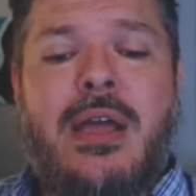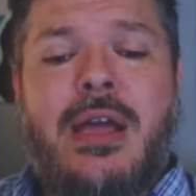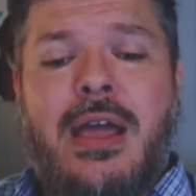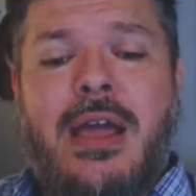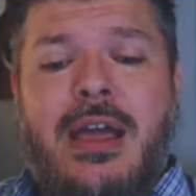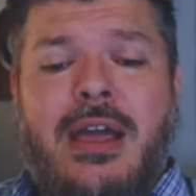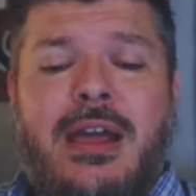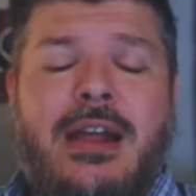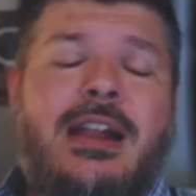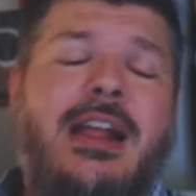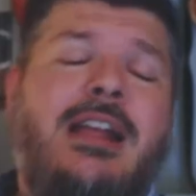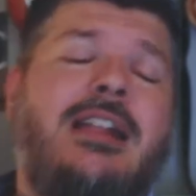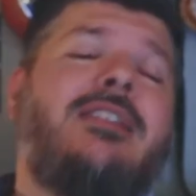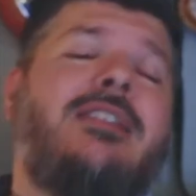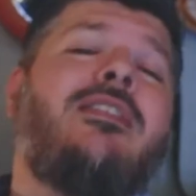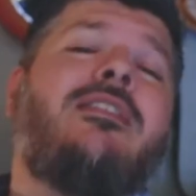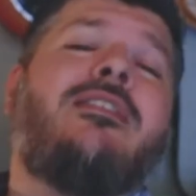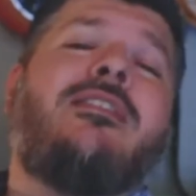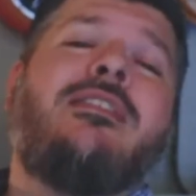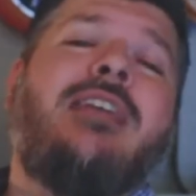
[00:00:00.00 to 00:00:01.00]
And
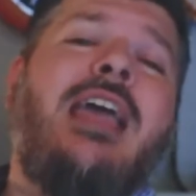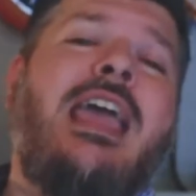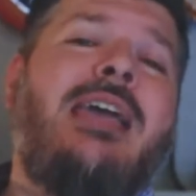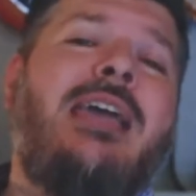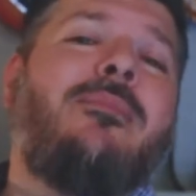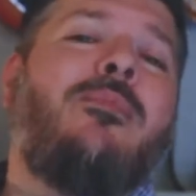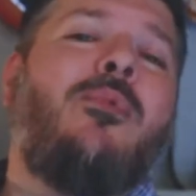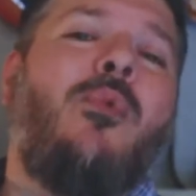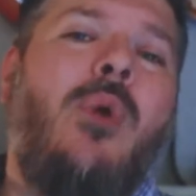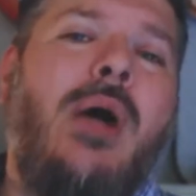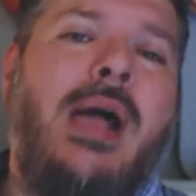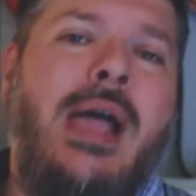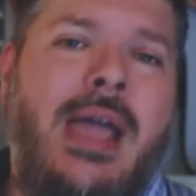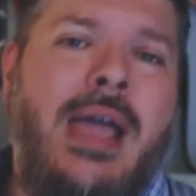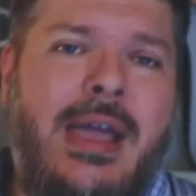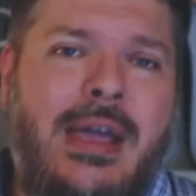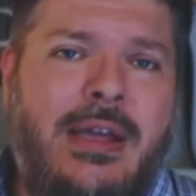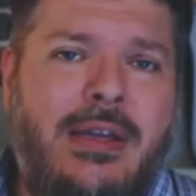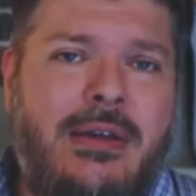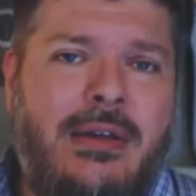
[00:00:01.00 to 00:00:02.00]
in the same
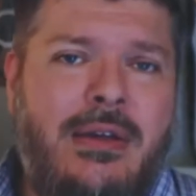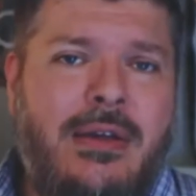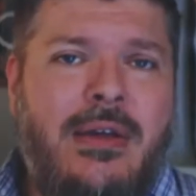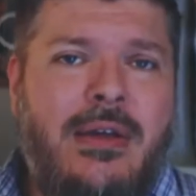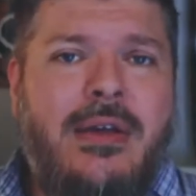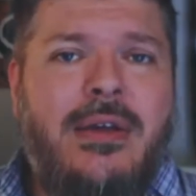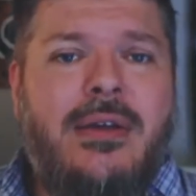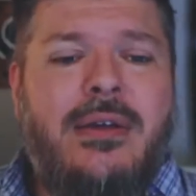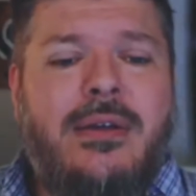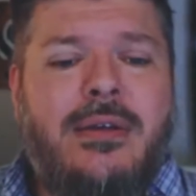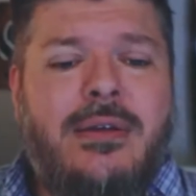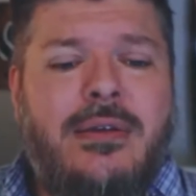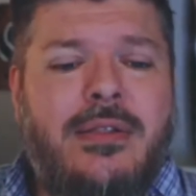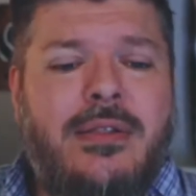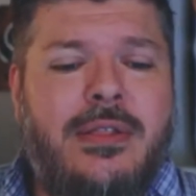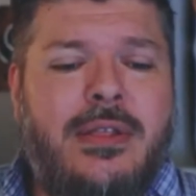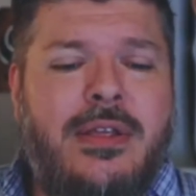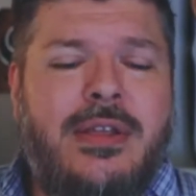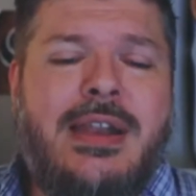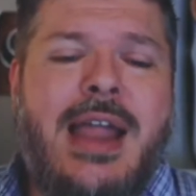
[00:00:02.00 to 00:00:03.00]
way,
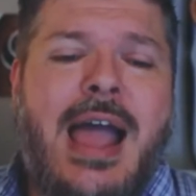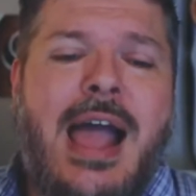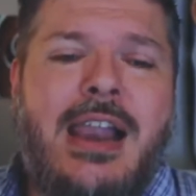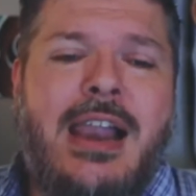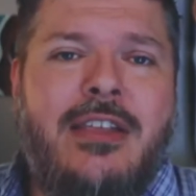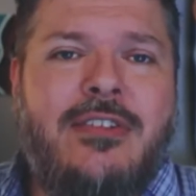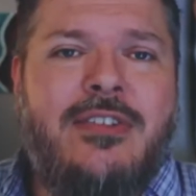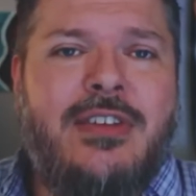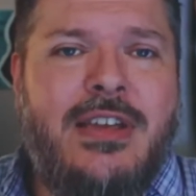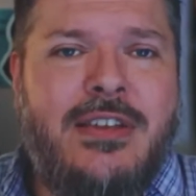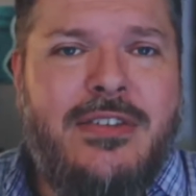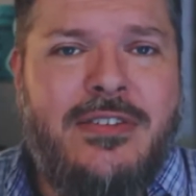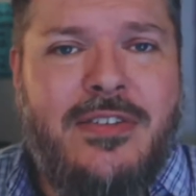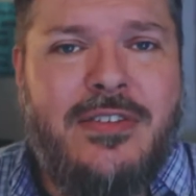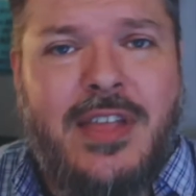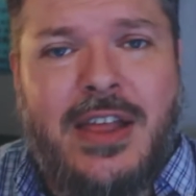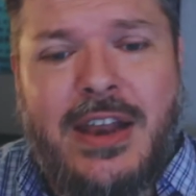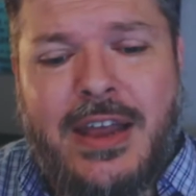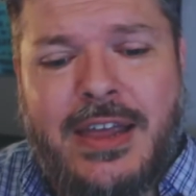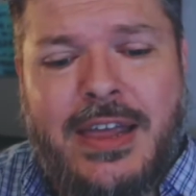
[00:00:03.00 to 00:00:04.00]
the analogy
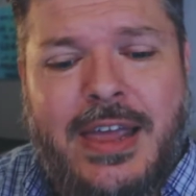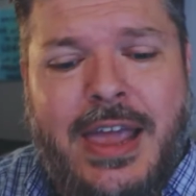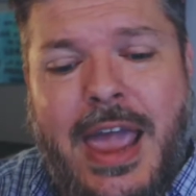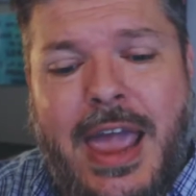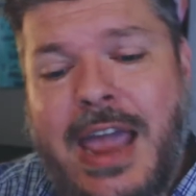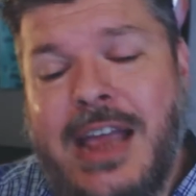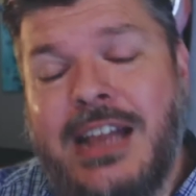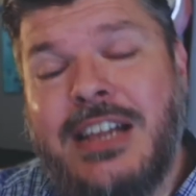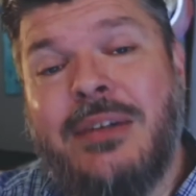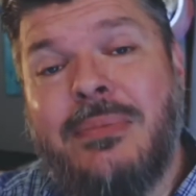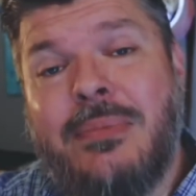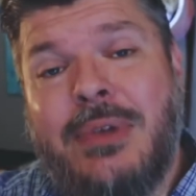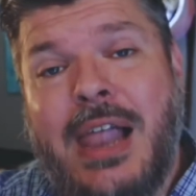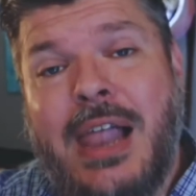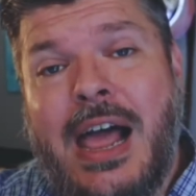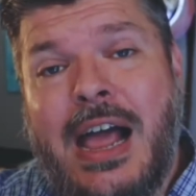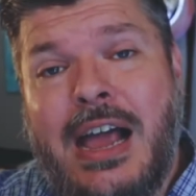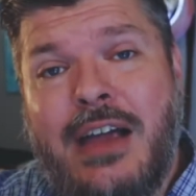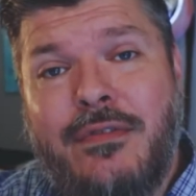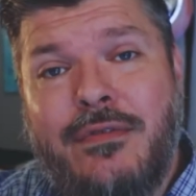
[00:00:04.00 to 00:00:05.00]
is that a kingdom
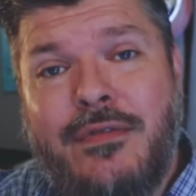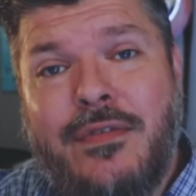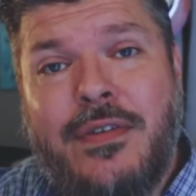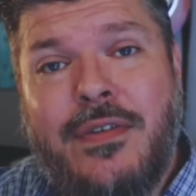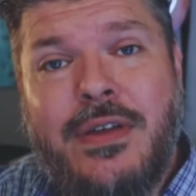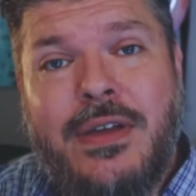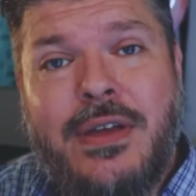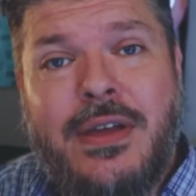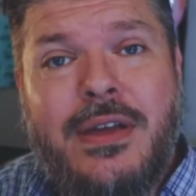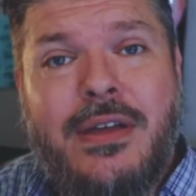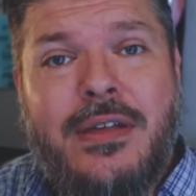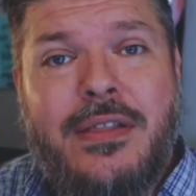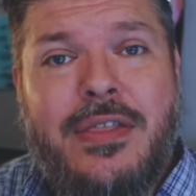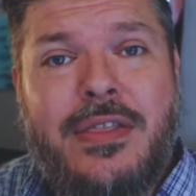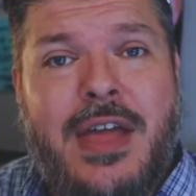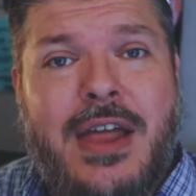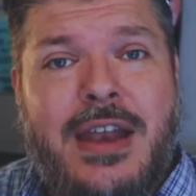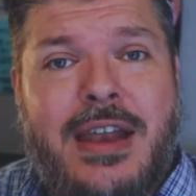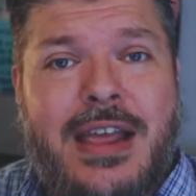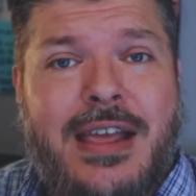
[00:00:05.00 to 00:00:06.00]
life
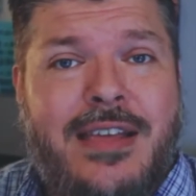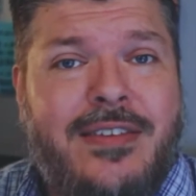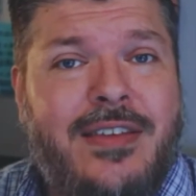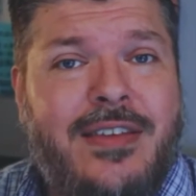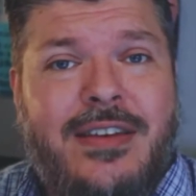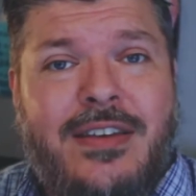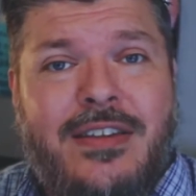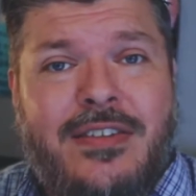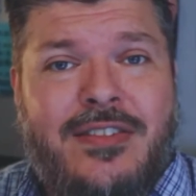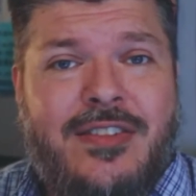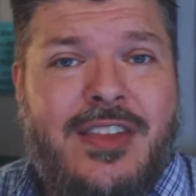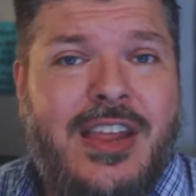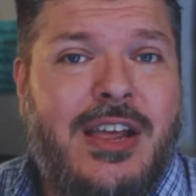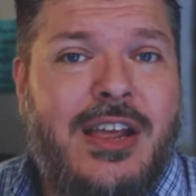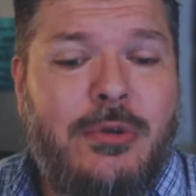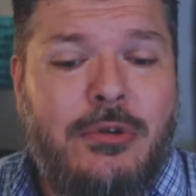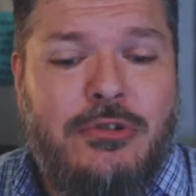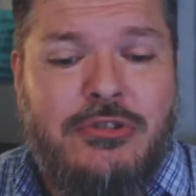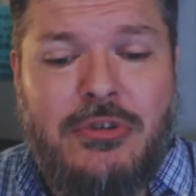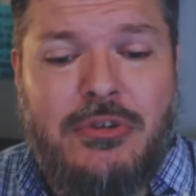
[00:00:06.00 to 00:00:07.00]
that isn't
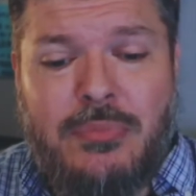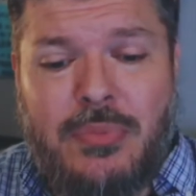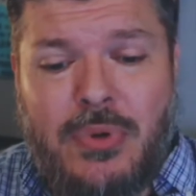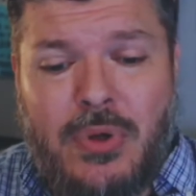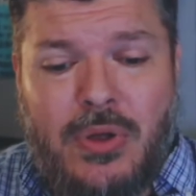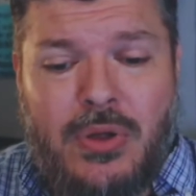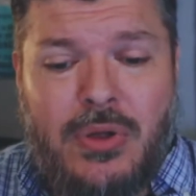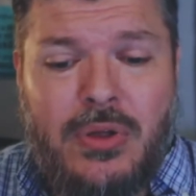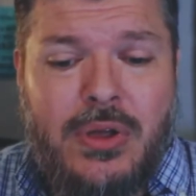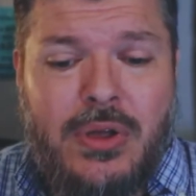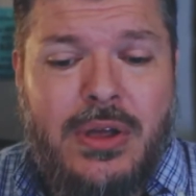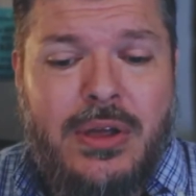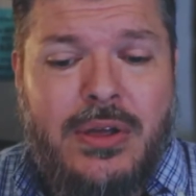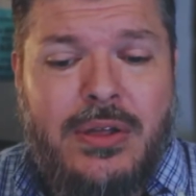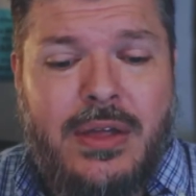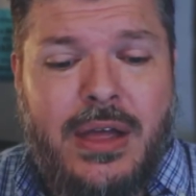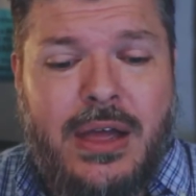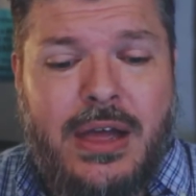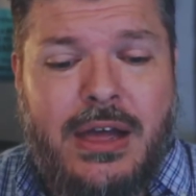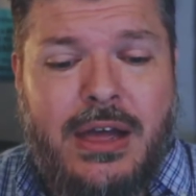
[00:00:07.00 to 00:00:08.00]
distinguishable
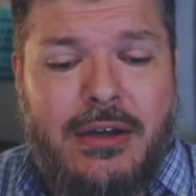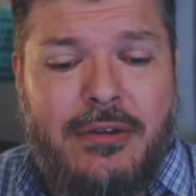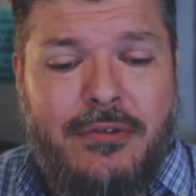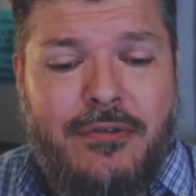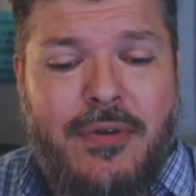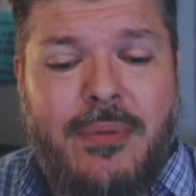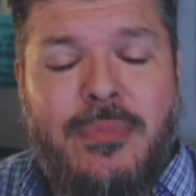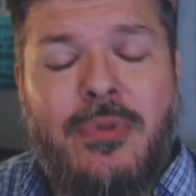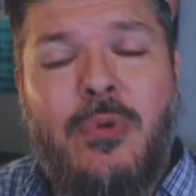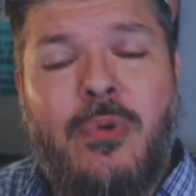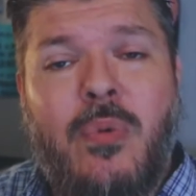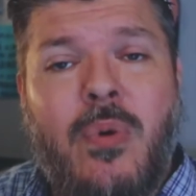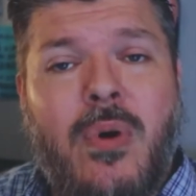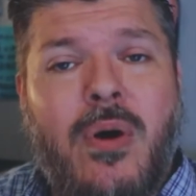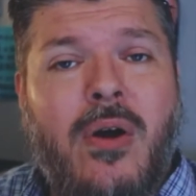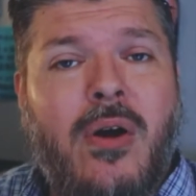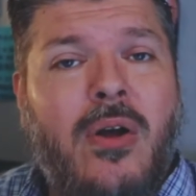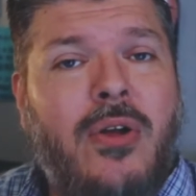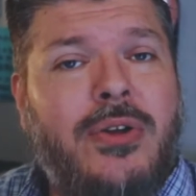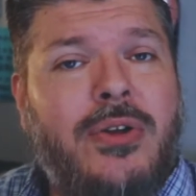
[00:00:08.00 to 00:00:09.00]
from the
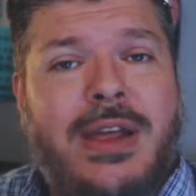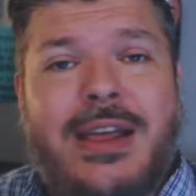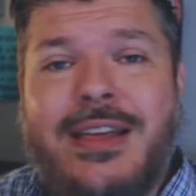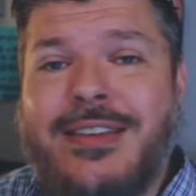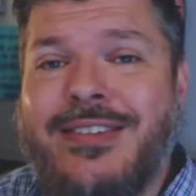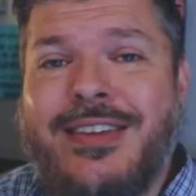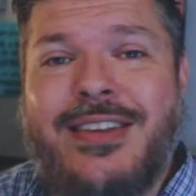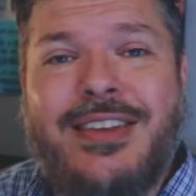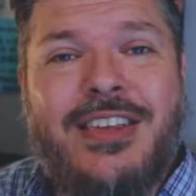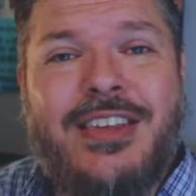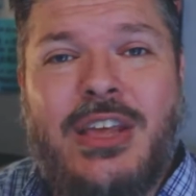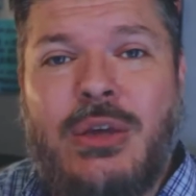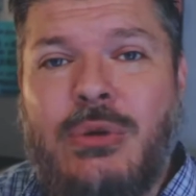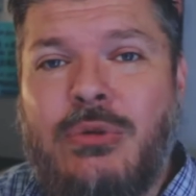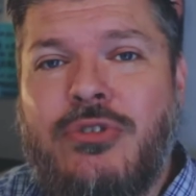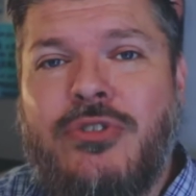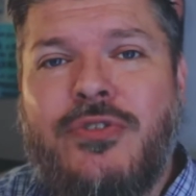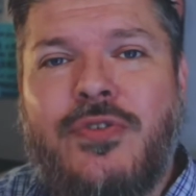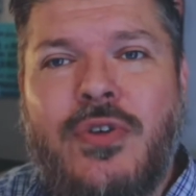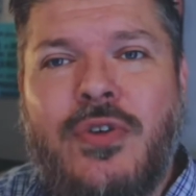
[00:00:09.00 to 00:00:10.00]
world isn't
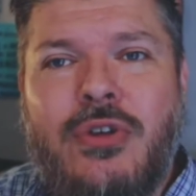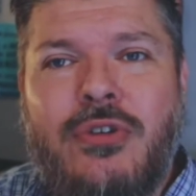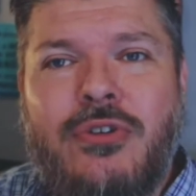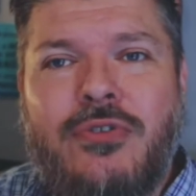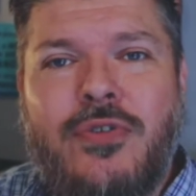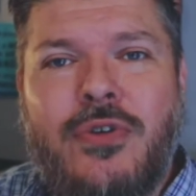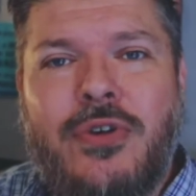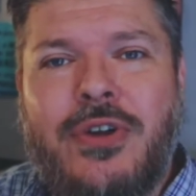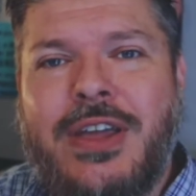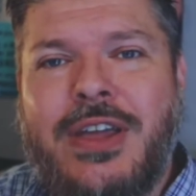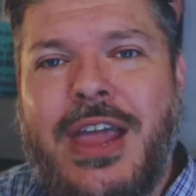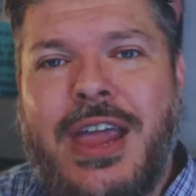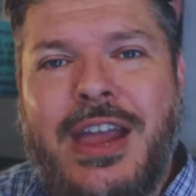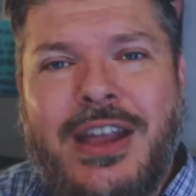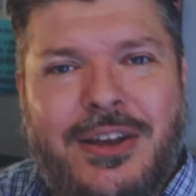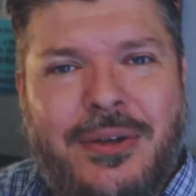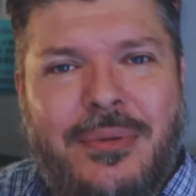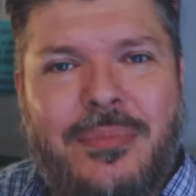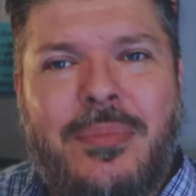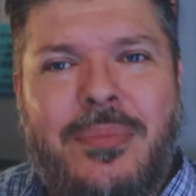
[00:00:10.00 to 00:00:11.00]
useful for
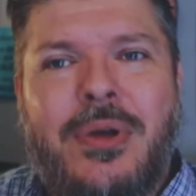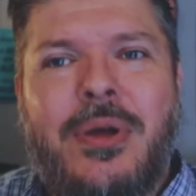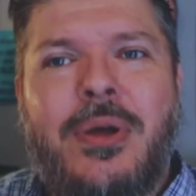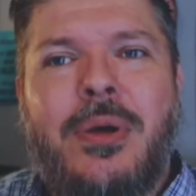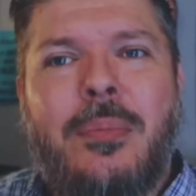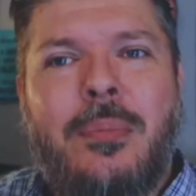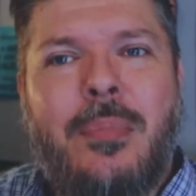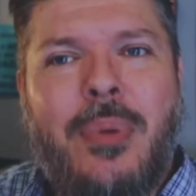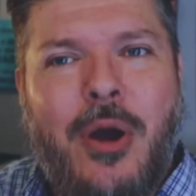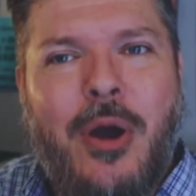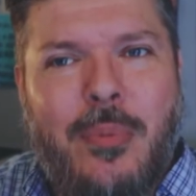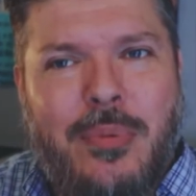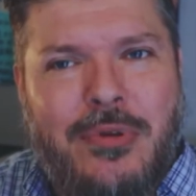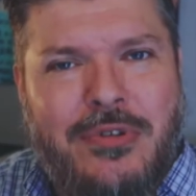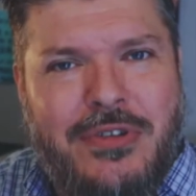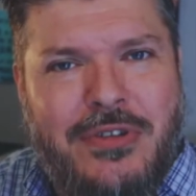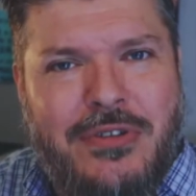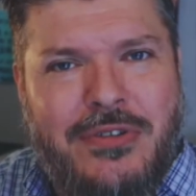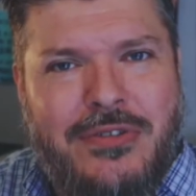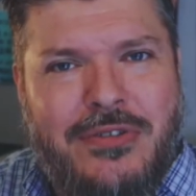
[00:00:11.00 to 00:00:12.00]
kingdom
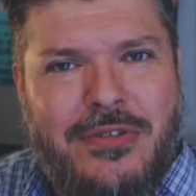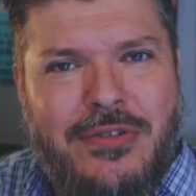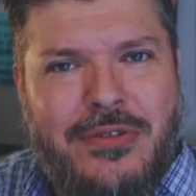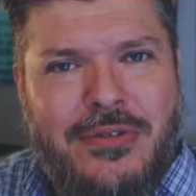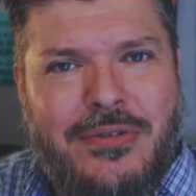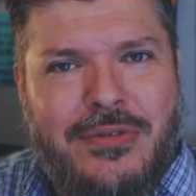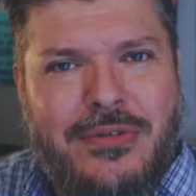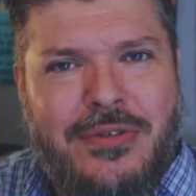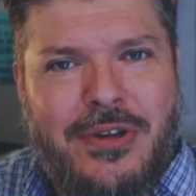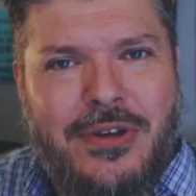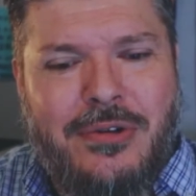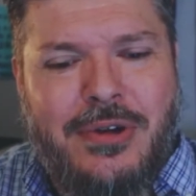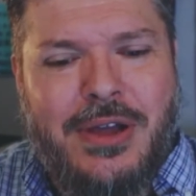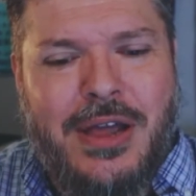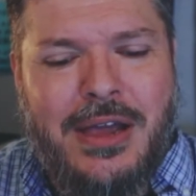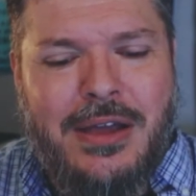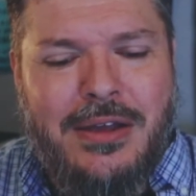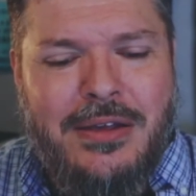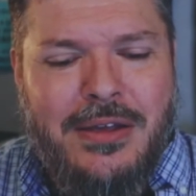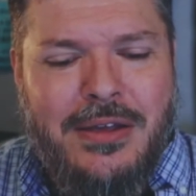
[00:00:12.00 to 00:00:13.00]
purposes.
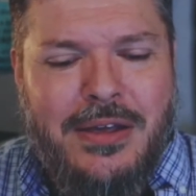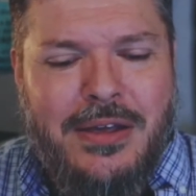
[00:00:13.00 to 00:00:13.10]
Okay.